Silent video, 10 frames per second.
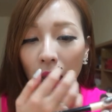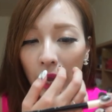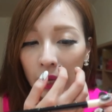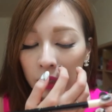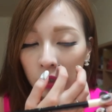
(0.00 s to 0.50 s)

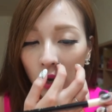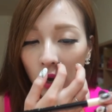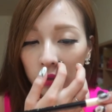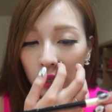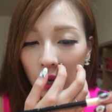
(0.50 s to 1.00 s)
and it's
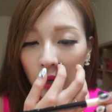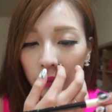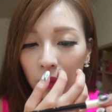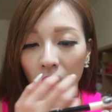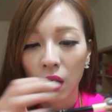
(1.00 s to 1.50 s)
called
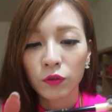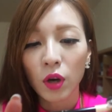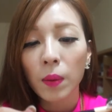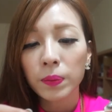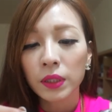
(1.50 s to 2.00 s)
um, Love
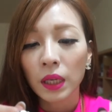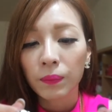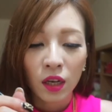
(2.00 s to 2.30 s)
Drops.